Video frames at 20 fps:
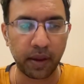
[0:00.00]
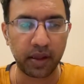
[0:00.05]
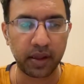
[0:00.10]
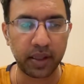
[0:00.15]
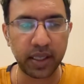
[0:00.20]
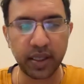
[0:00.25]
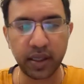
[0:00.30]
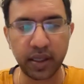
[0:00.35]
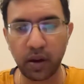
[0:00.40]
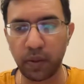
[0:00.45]

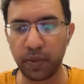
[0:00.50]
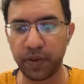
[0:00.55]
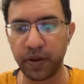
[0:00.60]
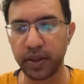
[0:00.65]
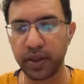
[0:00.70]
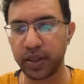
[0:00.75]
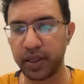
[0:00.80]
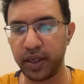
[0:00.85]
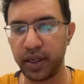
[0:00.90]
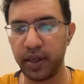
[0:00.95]
They said,
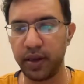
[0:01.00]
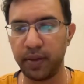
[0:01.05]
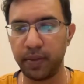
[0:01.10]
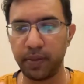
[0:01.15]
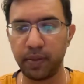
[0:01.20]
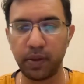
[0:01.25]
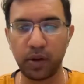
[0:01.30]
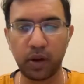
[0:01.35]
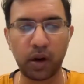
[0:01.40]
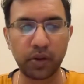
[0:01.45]
obviously,
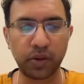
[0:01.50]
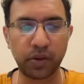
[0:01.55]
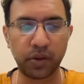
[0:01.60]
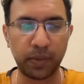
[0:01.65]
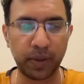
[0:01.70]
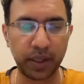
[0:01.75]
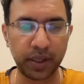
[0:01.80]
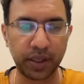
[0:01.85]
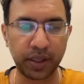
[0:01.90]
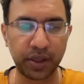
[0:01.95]
not
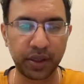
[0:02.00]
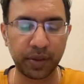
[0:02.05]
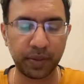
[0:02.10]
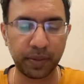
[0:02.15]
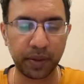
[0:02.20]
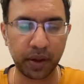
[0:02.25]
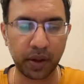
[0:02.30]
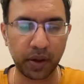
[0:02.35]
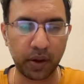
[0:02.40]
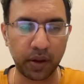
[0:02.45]
so much,
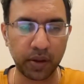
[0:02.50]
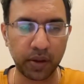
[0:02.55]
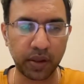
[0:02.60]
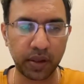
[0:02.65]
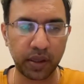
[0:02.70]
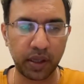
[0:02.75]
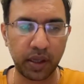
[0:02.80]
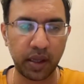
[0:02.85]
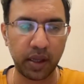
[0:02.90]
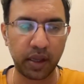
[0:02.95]

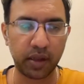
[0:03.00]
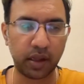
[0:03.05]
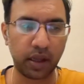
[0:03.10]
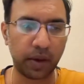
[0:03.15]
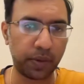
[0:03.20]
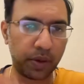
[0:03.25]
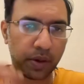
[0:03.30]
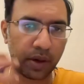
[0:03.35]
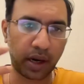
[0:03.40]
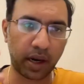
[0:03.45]
because
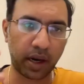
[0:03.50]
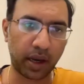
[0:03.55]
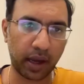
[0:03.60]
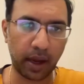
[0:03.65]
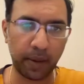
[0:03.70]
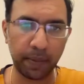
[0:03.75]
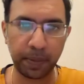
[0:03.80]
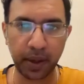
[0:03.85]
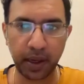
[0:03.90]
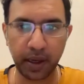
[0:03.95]
they would run a
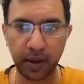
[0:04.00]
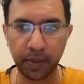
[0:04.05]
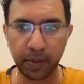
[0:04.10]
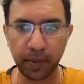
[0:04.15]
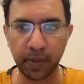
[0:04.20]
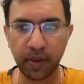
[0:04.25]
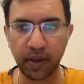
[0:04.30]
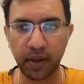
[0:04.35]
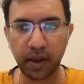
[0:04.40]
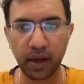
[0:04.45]

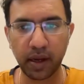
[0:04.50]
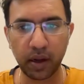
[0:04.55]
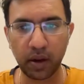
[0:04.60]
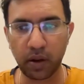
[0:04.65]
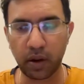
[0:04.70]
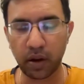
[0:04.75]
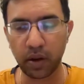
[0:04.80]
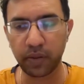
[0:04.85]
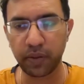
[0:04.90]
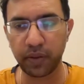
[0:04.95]
campaign, get a
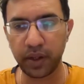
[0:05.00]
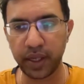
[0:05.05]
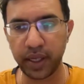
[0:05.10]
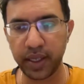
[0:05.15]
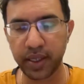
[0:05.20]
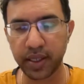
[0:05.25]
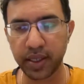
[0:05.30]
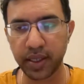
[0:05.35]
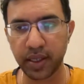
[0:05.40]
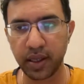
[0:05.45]
lot of
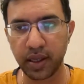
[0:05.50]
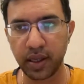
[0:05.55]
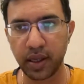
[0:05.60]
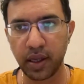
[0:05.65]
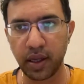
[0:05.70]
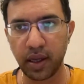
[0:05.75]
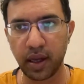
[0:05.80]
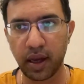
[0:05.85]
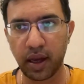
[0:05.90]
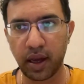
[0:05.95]
leads,
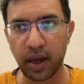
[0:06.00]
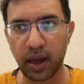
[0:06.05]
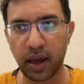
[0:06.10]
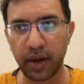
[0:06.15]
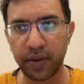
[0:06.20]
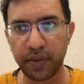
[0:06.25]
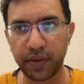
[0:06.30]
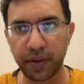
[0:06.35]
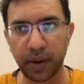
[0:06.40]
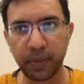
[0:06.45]

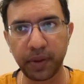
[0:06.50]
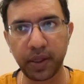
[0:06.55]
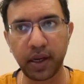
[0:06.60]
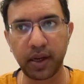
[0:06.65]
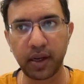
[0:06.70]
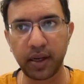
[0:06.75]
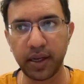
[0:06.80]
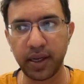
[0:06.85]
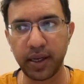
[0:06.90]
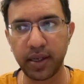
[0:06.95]
and from
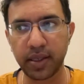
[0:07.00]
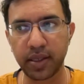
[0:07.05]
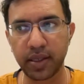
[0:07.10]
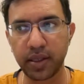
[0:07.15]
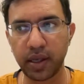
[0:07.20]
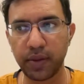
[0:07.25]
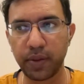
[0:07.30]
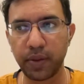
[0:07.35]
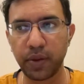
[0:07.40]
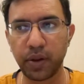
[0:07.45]
that leads,
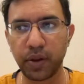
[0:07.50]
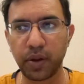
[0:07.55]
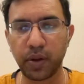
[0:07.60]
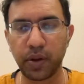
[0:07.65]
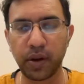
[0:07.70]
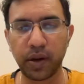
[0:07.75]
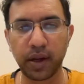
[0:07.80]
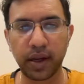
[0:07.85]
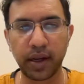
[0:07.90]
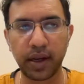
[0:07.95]
they would
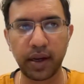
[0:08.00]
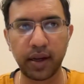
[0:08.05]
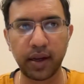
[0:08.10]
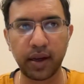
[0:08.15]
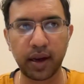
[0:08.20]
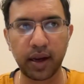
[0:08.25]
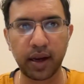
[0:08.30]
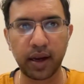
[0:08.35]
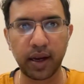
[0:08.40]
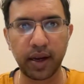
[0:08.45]
go
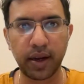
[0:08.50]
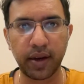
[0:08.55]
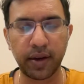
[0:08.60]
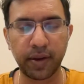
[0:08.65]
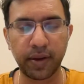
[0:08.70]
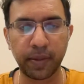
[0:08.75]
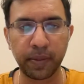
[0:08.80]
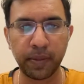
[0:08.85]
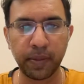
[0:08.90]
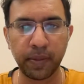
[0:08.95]
ahead
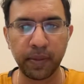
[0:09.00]
and